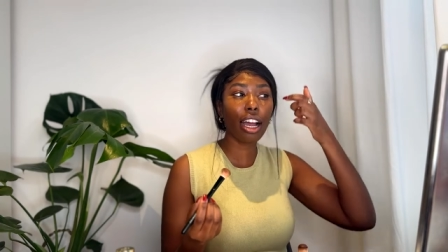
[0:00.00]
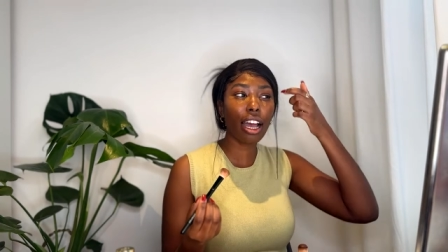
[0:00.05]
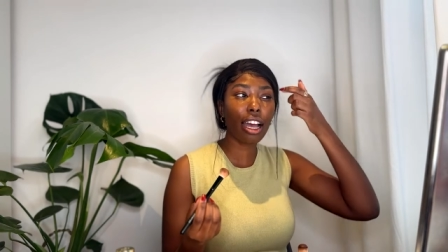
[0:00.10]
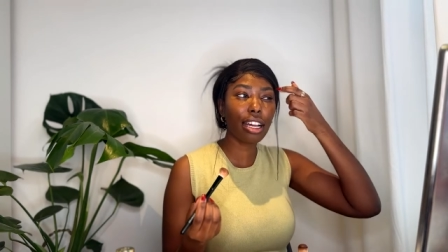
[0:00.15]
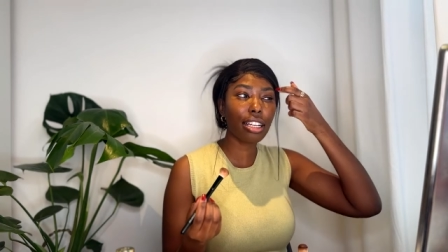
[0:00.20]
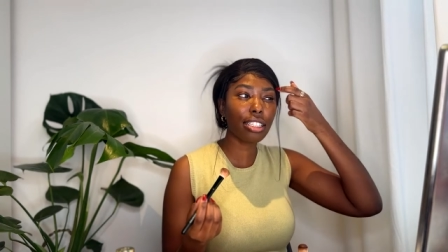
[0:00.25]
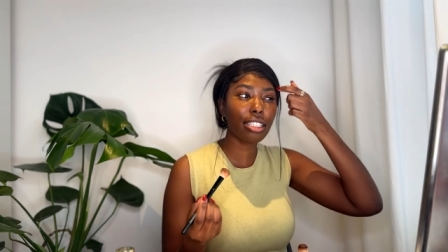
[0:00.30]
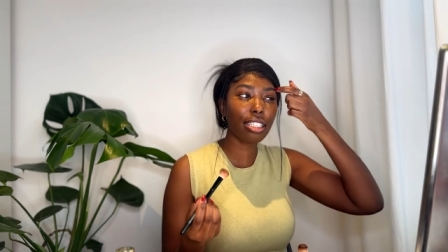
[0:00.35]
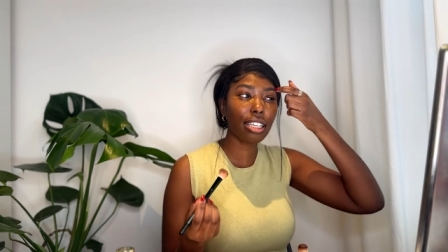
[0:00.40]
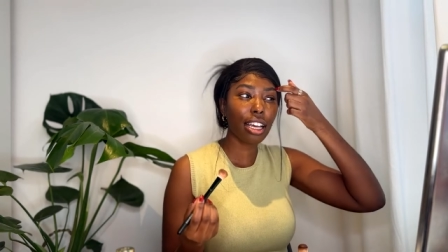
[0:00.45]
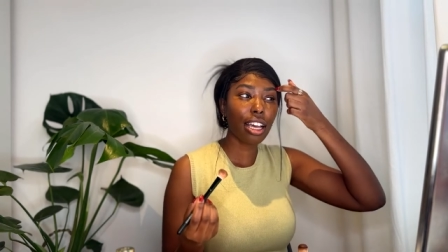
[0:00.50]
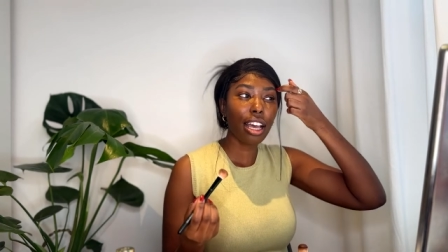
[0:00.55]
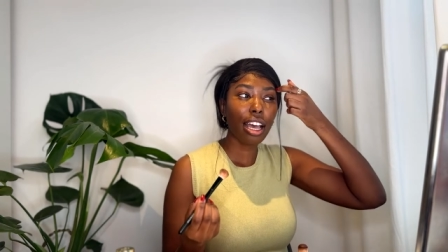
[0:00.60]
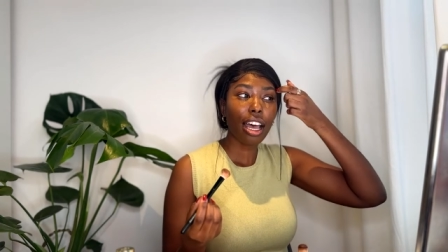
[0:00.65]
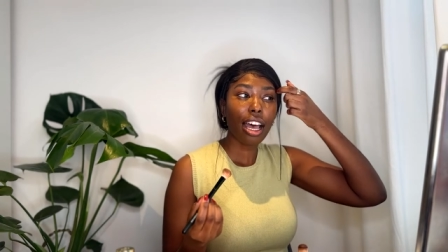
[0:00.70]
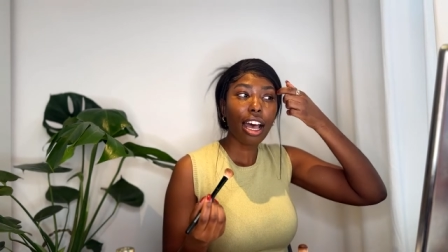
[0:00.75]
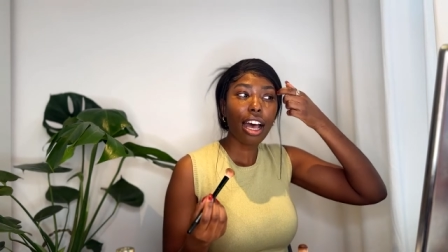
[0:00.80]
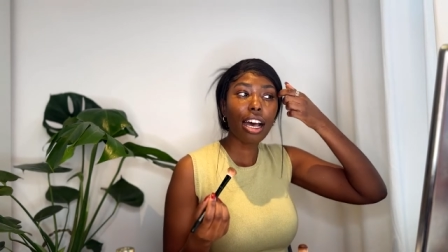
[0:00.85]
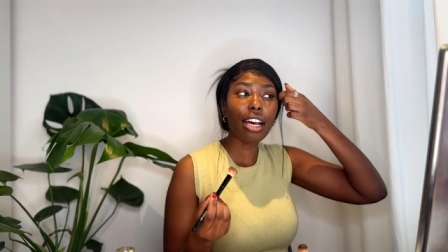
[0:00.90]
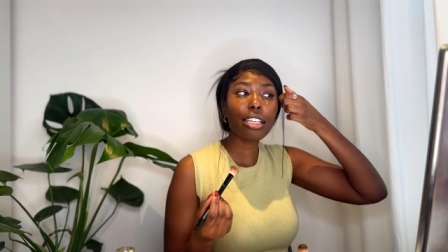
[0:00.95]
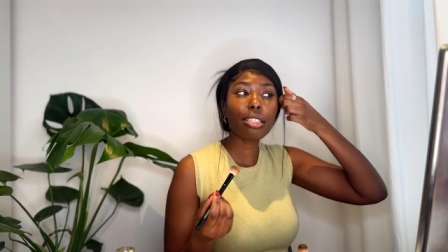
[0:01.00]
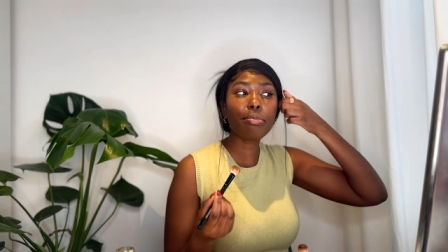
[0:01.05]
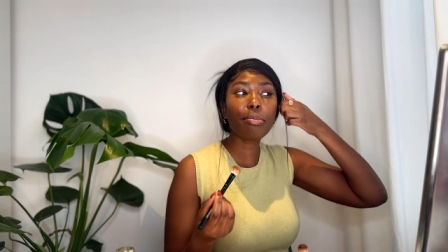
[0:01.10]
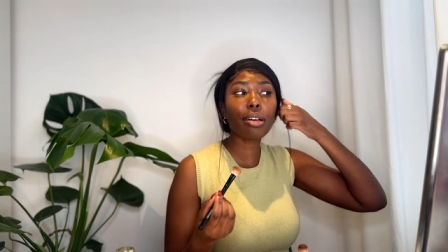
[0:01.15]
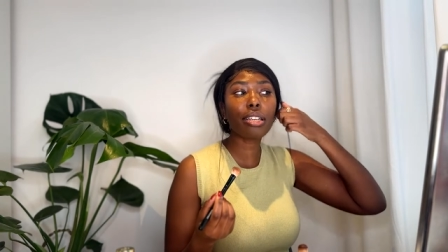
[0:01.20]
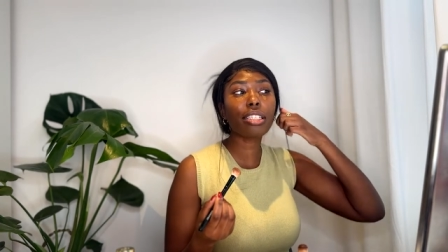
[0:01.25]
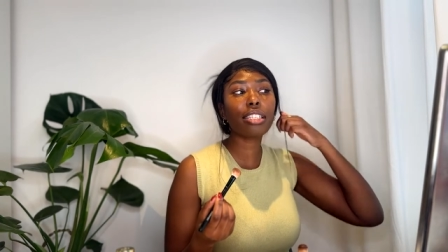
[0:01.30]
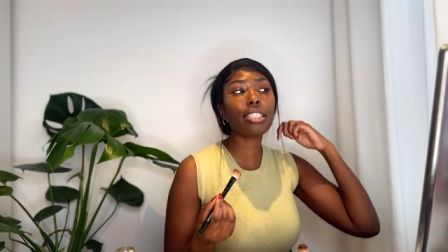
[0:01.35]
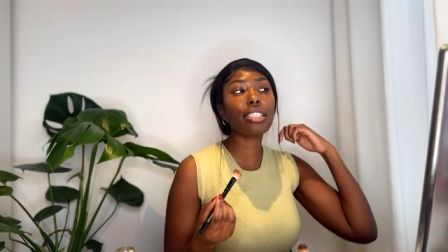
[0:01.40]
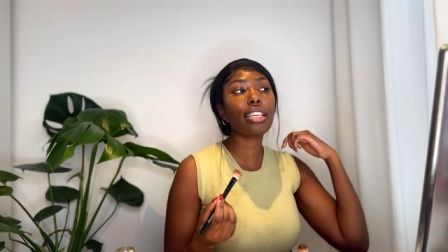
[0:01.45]
And as
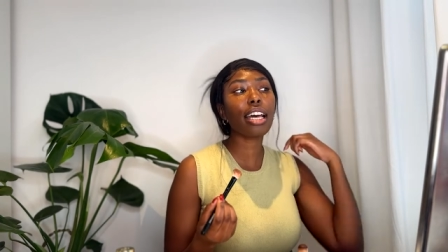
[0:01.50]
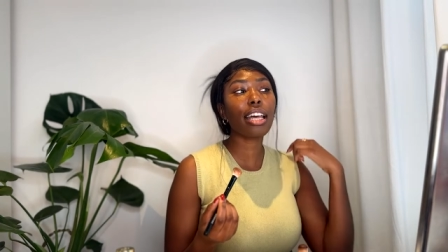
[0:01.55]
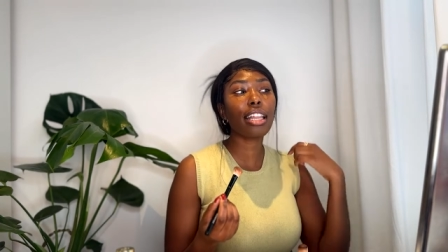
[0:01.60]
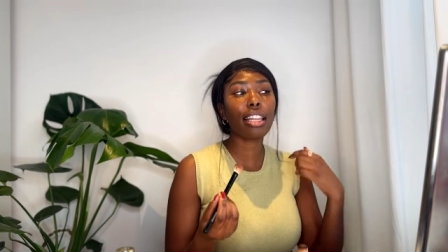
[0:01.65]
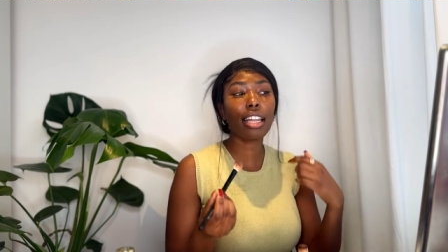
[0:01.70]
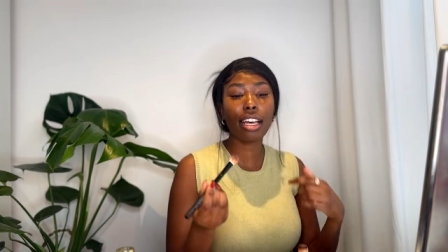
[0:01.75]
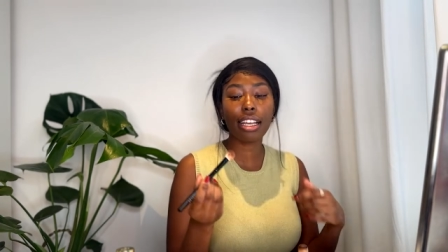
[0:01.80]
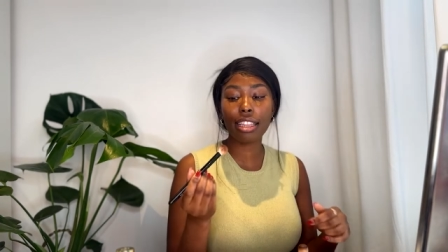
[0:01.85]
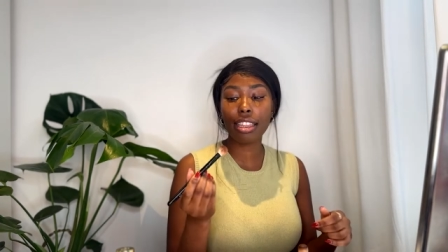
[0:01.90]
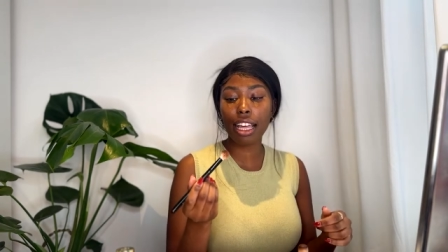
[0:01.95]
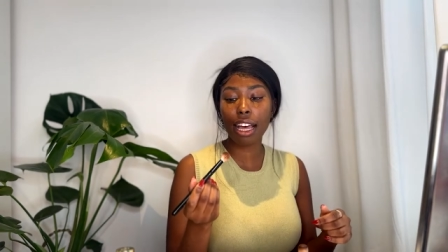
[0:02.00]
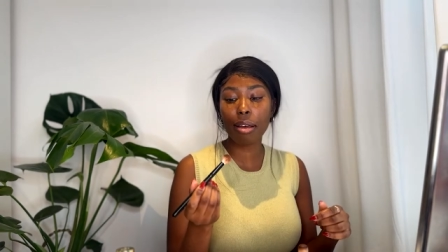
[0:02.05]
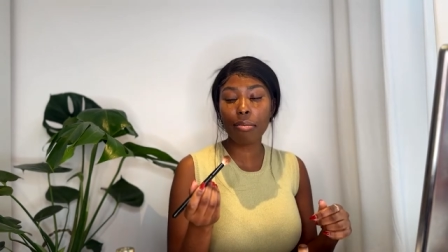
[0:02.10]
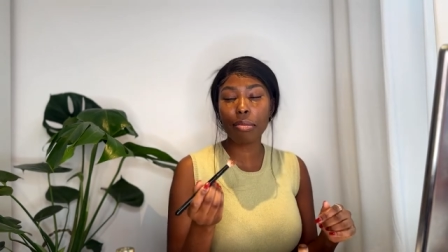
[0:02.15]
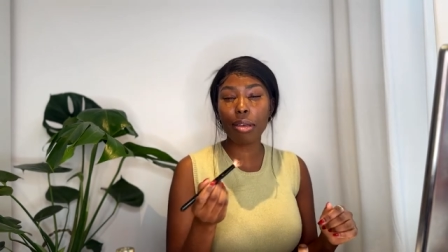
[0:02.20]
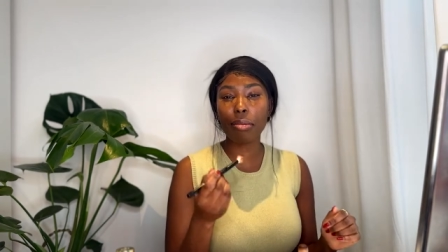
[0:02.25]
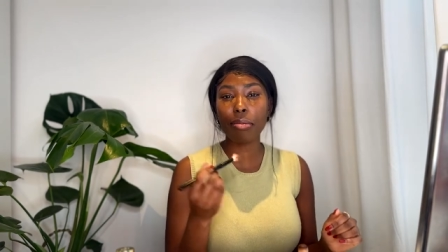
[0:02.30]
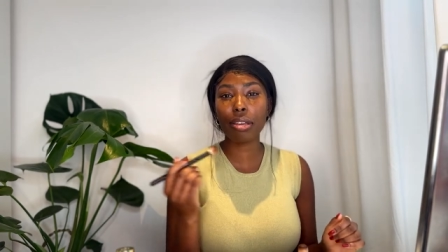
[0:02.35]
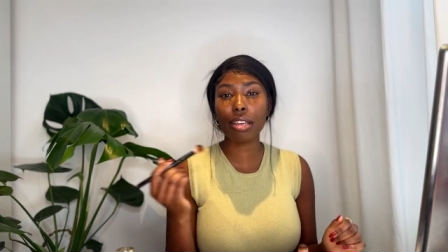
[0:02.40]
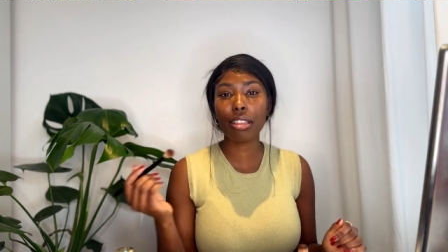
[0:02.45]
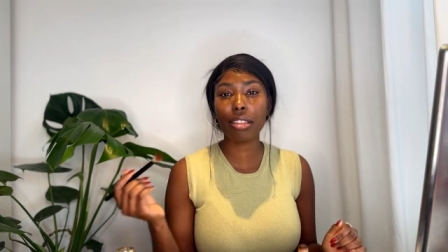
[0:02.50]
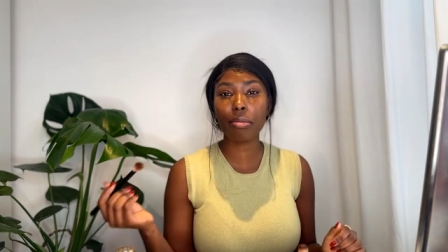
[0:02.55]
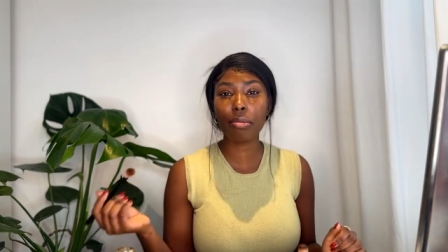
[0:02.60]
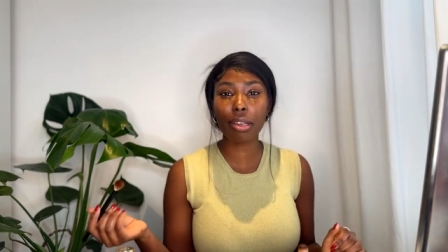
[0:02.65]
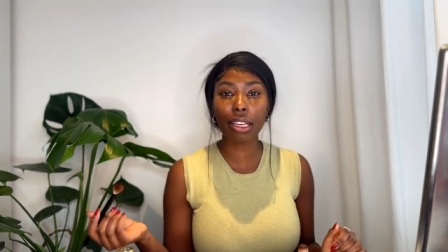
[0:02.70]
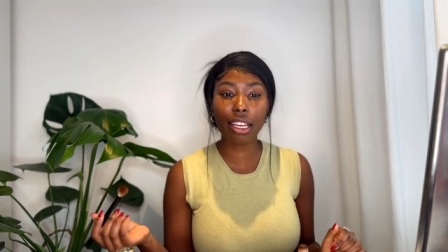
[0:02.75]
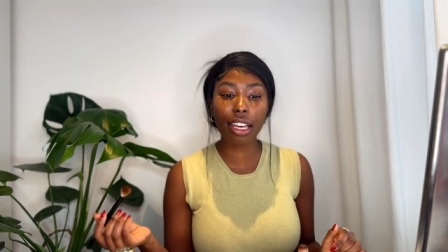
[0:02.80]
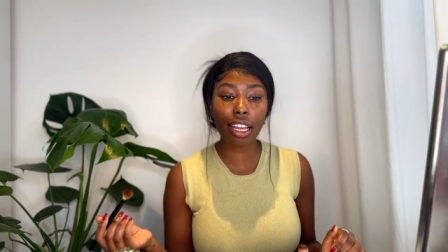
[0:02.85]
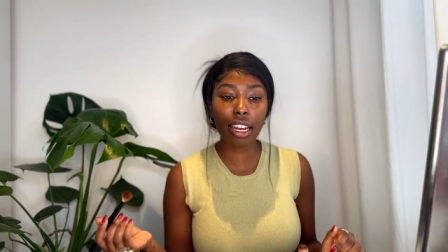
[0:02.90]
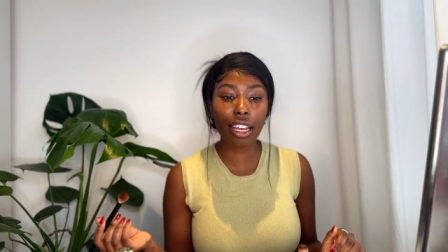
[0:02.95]
much as I liked that maybe in the
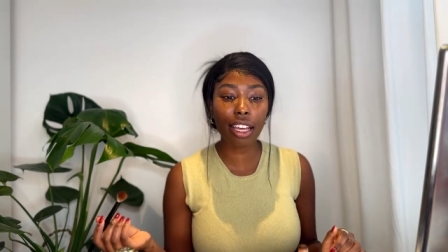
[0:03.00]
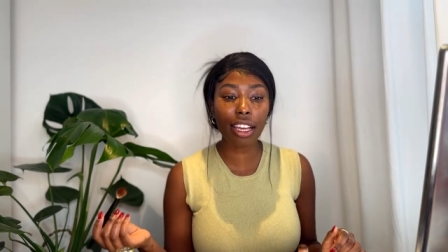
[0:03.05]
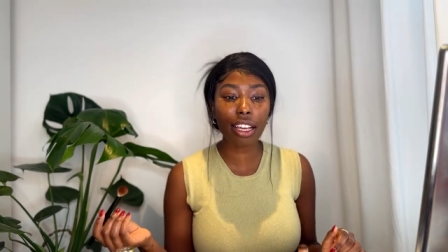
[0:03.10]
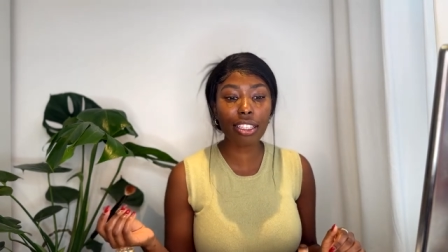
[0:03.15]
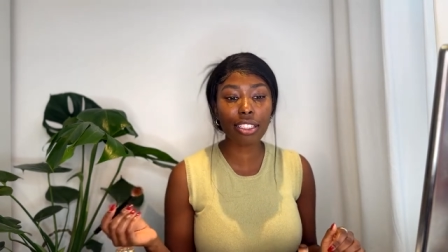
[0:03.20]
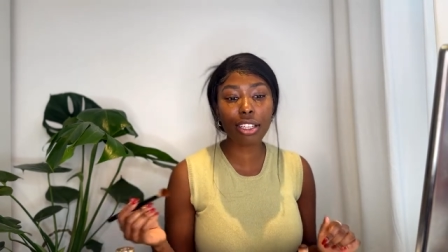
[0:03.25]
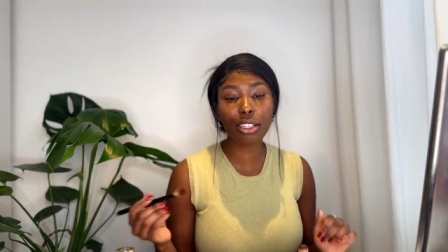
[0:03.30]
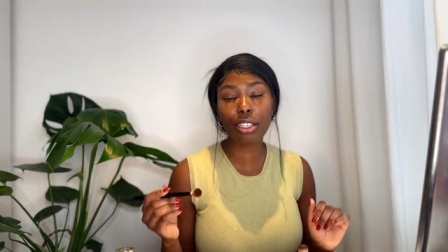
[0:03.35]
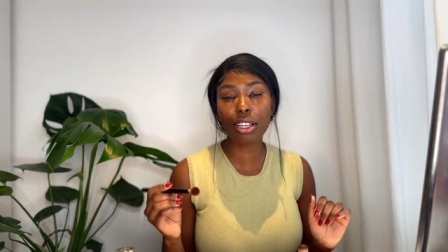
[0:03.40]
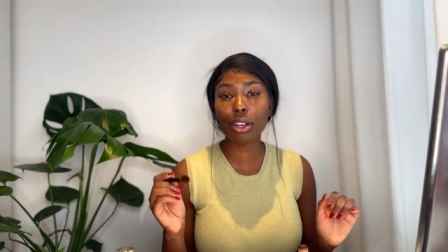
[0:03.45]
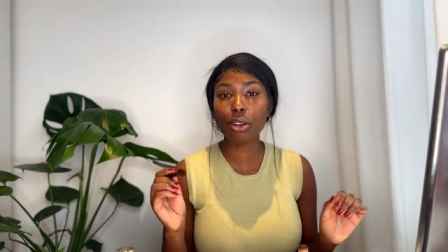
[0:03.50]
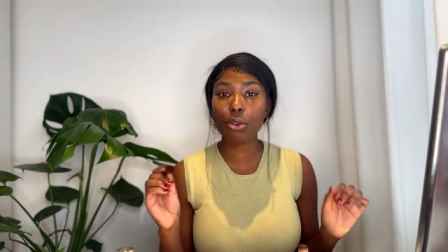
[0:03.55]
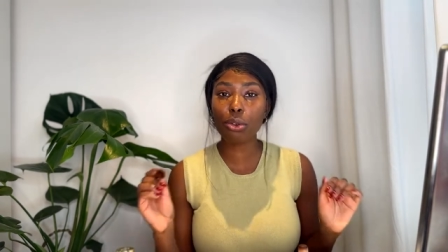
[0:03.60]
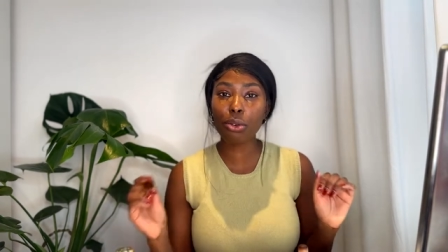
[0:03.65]
beginning, because I was like,